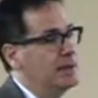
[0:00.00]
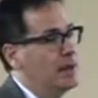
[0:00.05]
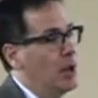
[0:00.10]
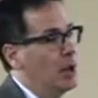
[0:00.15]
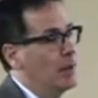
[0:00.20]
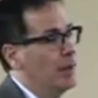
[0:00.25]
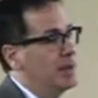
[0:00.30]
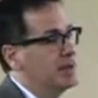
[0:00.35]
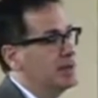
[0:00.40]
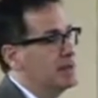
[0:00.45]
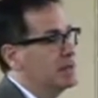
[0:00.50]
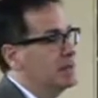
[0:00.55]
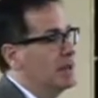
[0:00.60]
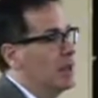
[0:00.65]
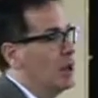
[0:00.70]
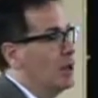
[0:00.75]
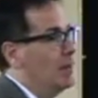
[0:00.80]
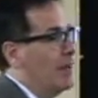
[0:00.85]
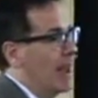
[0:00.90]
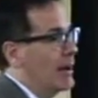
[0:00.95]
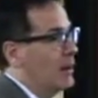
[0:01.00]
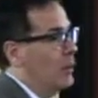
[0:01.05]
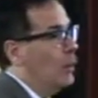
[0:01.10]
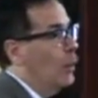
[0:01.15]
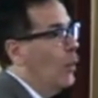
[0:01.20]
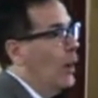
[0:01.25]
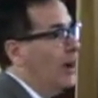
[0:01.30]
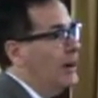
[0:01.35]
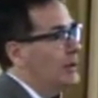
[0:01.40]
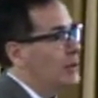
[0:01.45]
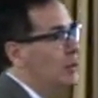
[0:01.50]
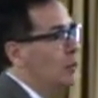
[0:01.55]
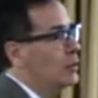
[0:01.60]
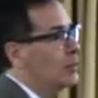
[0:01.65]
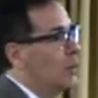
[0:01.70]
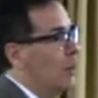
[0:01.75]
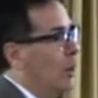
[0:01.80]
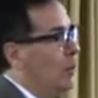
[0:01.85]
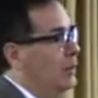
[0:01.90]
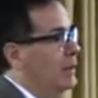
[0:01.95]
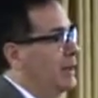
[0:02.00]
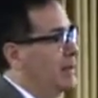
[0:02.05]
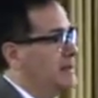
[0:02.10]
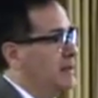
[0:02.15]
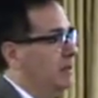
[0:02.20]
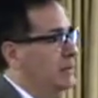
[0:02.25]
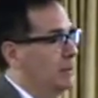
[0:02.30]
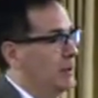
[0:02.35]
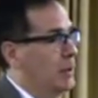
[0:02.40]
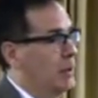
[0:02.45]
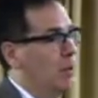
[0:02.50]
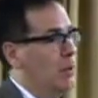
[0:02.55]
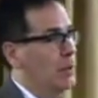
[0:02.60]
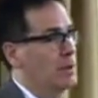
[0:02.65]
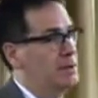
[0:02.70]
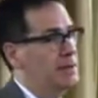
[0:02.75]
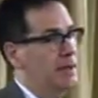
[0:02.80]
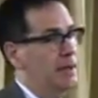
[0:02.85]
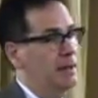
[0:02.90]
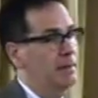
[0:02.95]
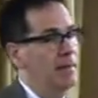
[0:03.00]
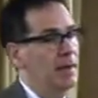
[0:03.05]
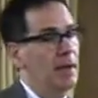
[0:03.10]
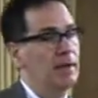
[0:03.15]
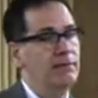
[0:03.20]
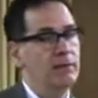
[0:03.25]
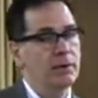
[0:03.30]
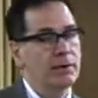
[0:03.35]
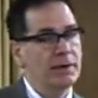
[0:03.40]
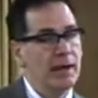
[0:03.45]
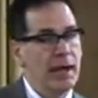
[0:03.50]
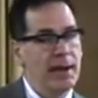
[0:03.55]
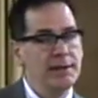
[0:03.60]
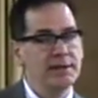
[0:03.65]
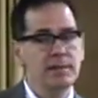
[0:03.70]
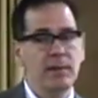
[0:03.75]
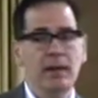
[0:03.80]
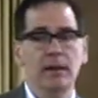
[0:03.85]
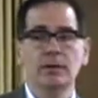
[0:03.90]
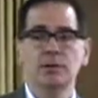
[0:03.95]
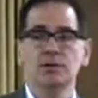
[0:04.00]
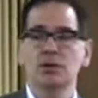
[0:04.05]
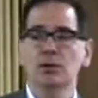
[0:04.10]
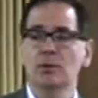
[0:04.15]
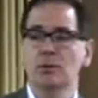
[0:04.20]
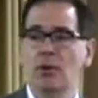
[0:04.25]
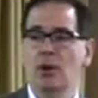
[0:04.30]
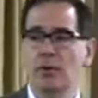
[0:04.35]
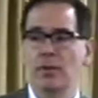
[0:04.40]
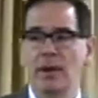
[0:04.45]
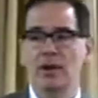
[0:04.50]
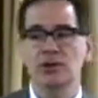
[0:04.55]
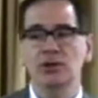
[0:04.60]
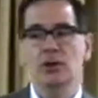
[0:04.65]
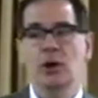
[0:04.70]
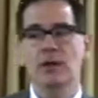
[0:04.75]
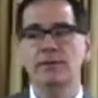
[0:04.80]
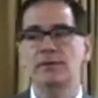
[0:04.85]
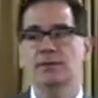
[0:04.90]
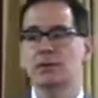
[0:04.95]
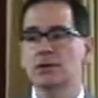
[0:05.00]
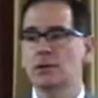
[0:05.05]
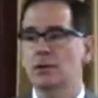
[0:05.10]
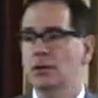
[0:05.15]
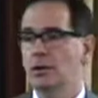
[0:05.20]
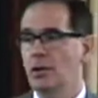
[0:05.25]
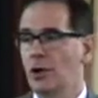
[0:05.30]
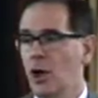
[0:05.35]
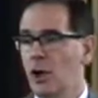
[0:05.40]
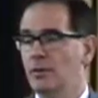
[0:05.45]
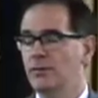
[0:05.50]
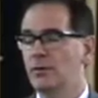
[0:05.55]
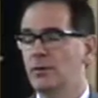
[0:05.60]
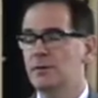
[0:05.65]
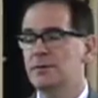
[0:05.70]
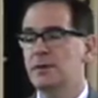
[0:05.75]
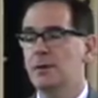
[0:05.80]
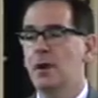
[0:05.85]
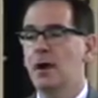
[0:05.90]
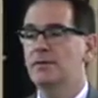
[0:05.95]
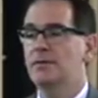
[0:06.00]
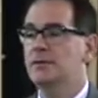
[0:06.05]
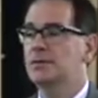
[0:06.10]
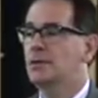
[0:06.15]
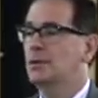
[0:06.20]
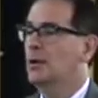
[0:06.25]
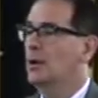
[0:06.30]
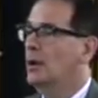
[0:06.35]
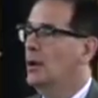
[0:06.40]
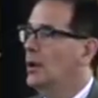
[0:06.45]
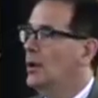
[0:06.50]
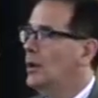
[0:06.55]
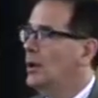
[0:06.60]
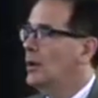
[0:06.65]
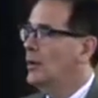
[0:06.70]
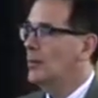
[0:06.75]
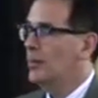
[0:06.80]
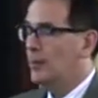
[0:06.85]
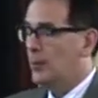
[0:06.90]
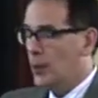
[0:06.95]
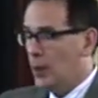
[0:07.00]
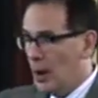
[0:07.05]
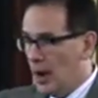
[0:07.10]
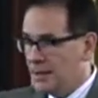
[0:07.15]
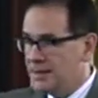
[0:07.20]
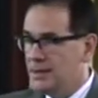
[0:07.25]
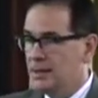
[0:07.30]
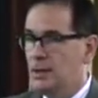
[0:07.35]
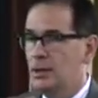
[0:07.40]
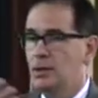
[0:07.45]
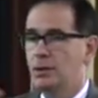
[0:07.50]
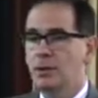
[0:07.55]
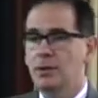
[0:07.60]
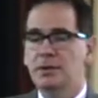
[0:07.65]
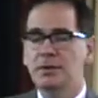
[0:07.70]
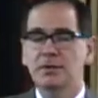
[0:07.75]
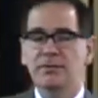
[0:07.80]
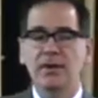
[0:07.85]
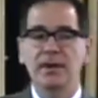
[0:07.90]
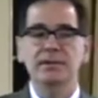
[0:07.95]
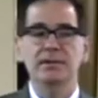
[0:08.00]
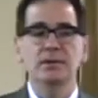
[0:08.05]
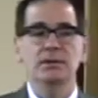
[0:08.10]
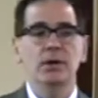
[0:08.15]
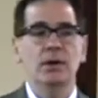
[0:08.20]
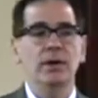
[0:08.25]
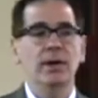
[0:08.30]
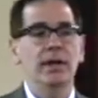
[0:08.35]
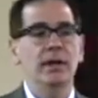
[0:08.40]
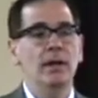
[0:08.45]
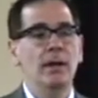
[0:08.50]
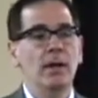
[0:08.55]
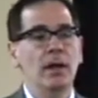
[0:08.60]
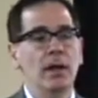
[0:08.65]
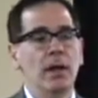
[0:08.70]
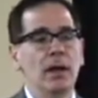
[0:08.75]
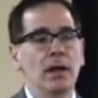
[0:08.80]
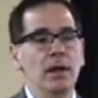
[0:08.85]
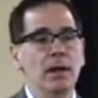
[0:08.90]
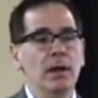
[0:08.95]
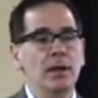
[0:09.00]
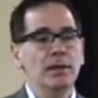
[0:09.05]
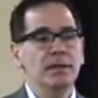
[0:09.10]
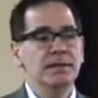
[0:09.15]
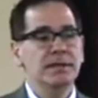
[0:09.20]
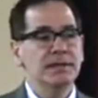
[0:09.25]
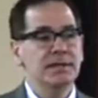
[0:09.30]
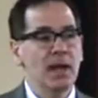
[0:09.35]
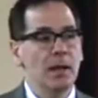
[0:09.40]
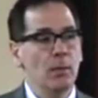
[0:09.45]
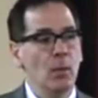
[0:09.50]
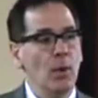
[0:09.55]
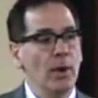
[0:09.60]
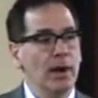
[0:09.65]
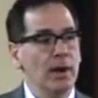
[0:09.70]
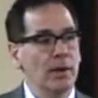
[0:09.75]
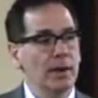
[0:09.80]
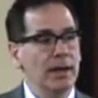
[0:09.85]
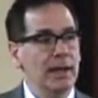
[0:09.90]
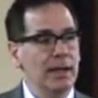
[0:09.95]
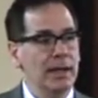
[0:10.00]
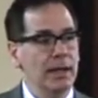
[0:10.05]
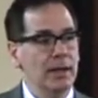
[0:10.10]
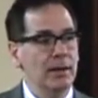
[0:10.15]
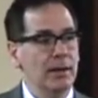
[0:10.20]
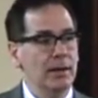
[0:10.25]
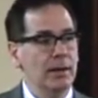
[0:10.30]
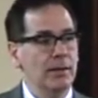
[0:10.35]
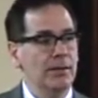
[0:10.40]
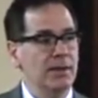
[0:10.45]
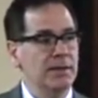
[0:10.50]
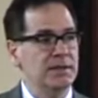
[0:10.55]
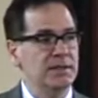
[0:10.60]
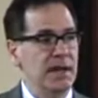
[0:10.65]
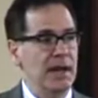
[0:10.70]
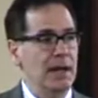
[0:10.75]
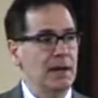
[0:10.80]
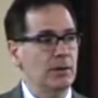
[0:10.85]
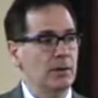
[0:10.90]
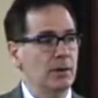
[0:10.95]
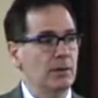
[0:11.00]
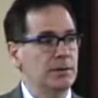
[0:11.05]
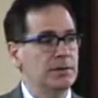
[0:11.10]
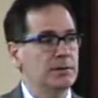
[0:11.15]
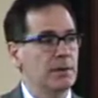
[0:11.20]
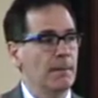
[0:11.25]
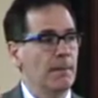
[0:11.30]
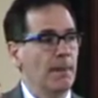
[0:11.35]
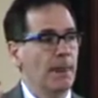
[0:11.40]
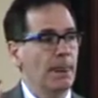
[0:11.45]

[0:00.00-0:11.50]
though, is no matter what your role is in the drug court team, if you're a case manager, probation officer, law enforcement officer, prosecutor, defense attorney, somewhere in the standards